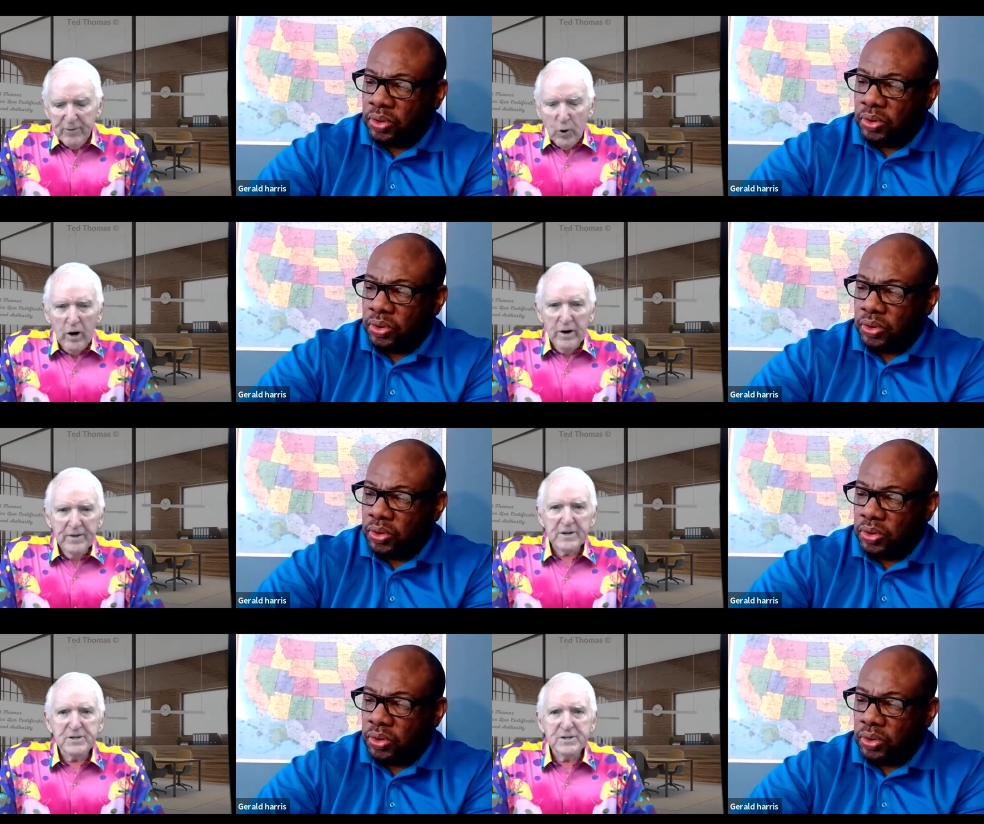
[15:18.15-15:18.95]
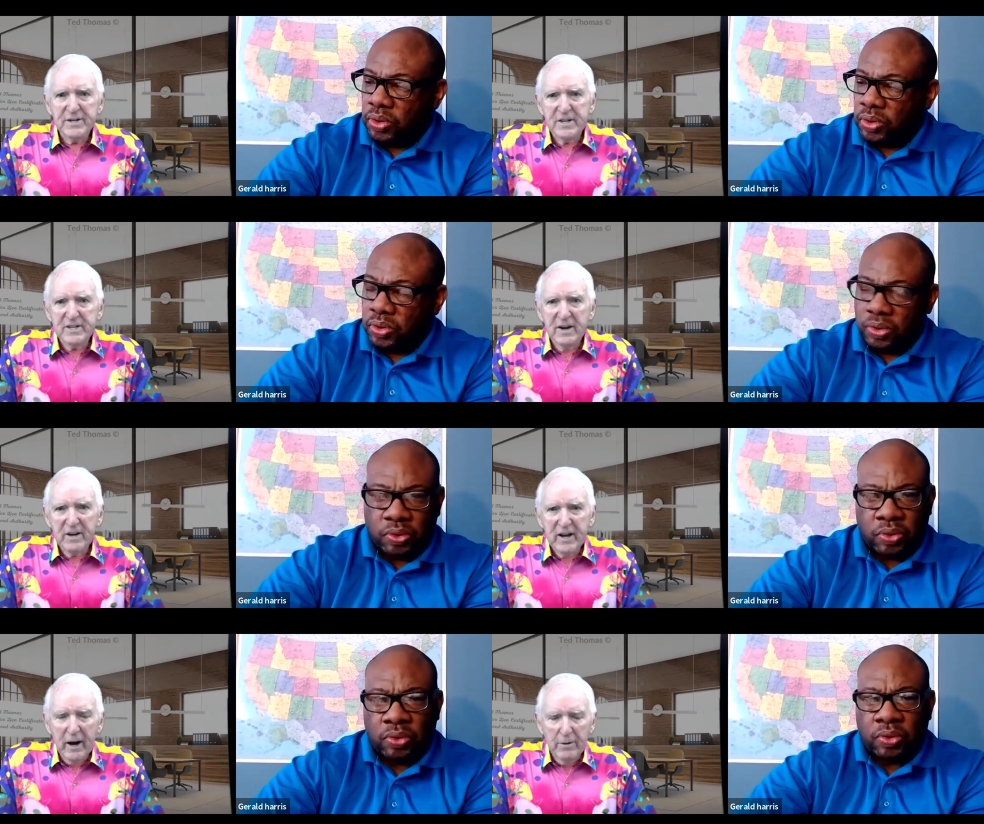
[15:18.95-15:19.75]
Speaker 1: Florida, they got
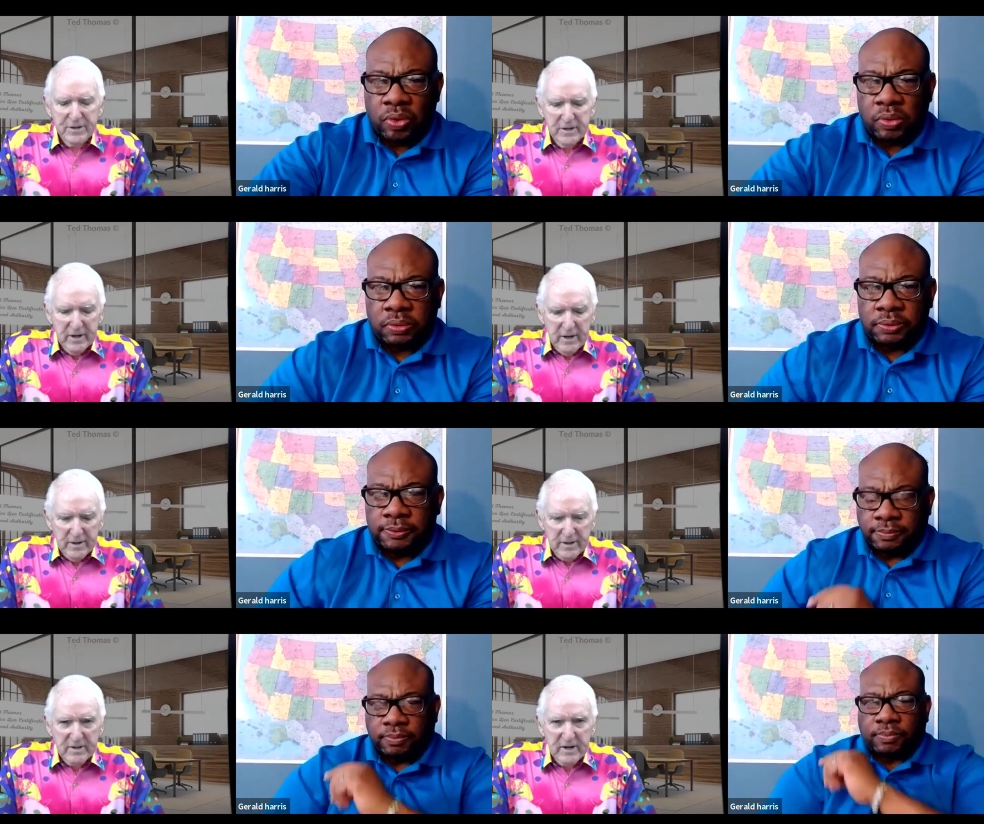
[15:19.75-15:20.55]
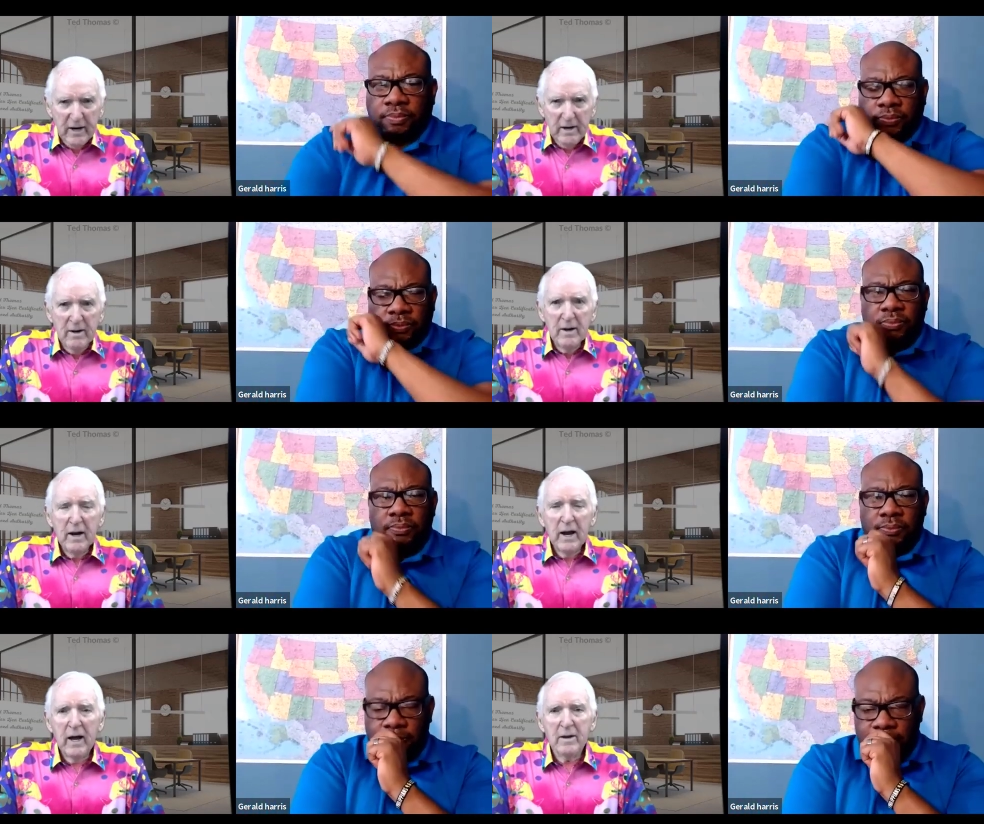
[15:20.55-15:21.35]
67 counties in the in the state,
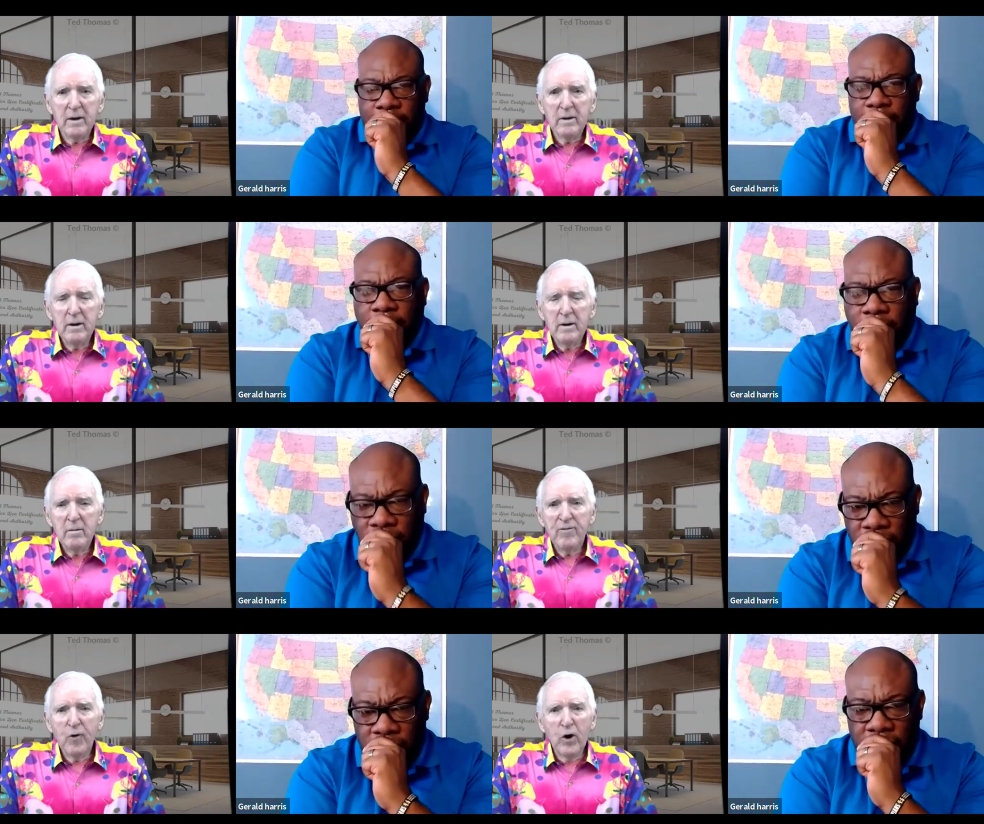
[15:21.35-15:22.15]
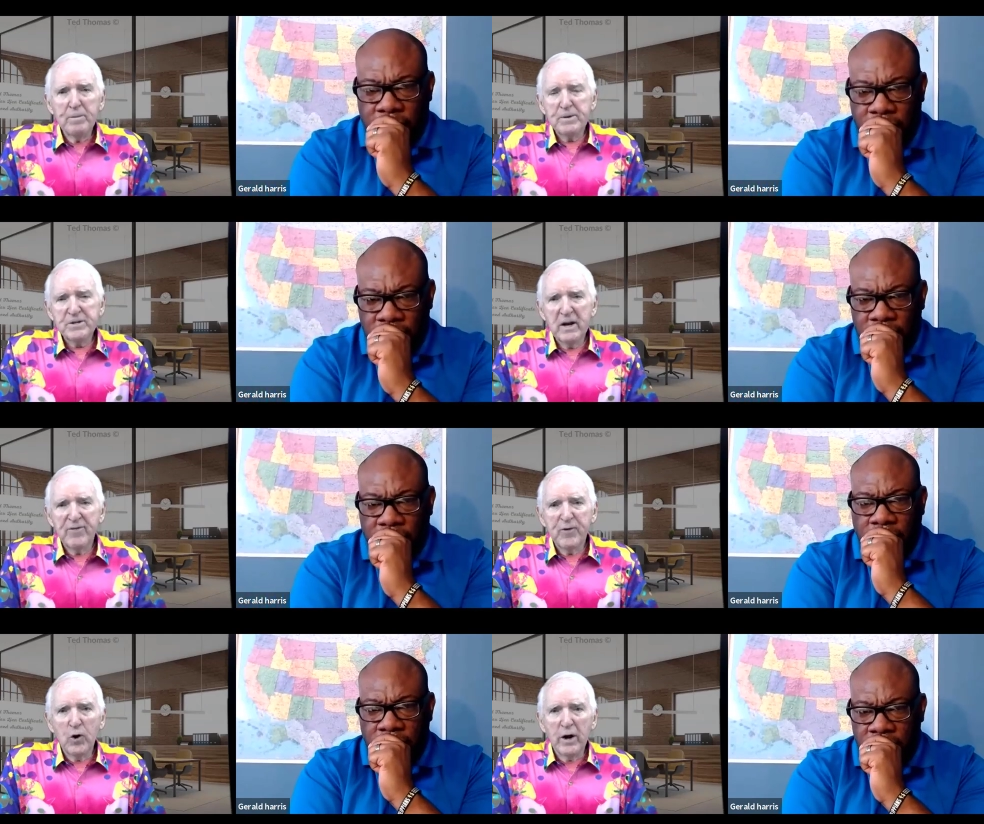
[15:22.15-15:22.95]
and
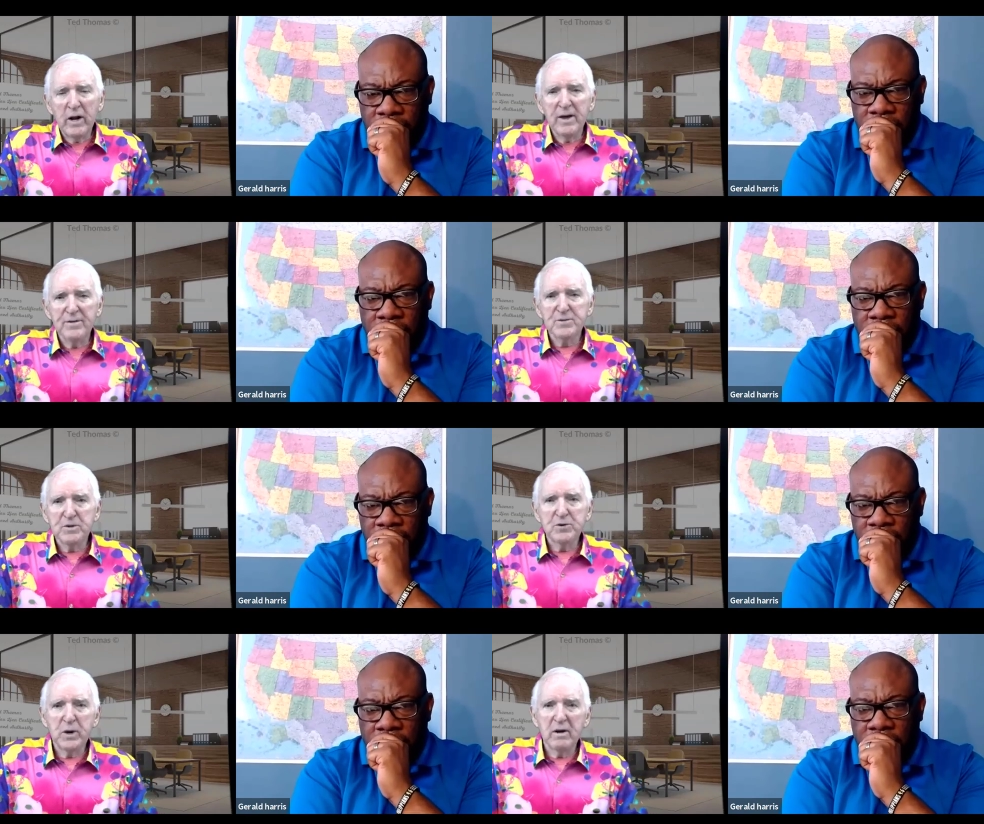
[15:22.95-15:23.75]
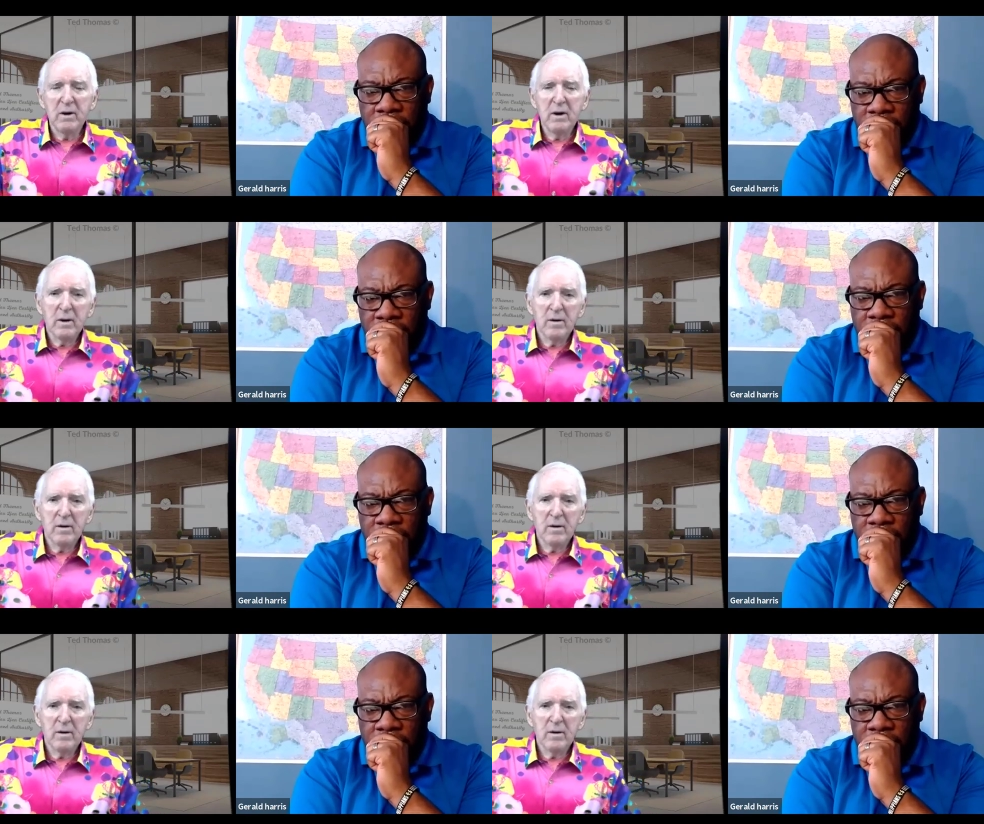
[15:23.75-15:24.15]
40% of Florida lives between